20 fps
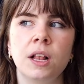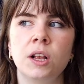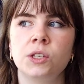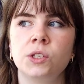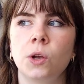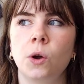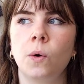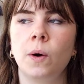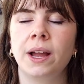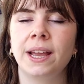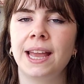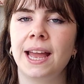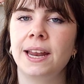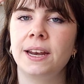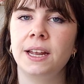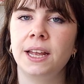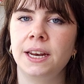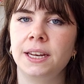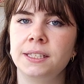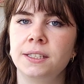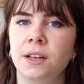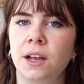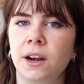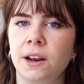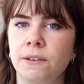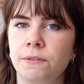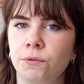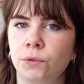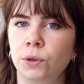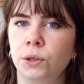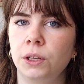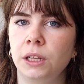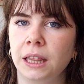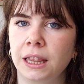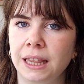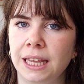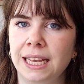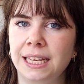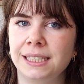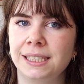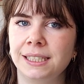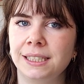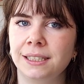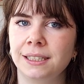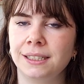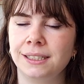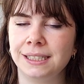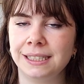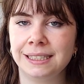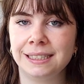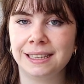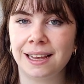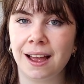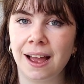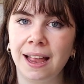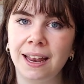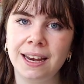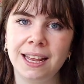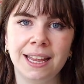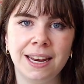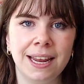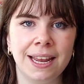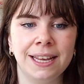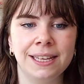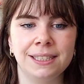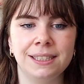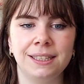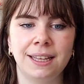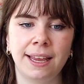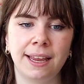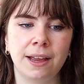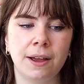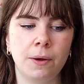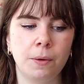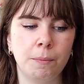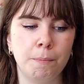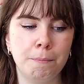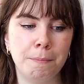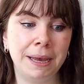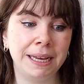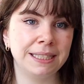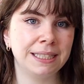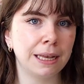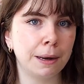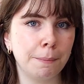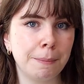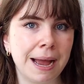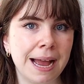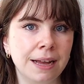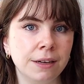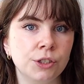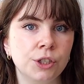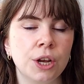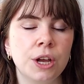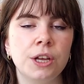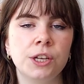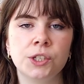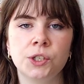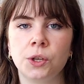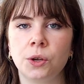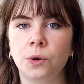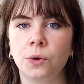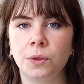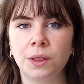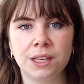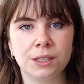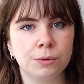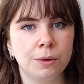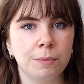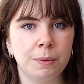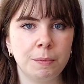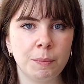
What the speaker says: So again, it is not a full lace design. It is like a mix and match. So this would be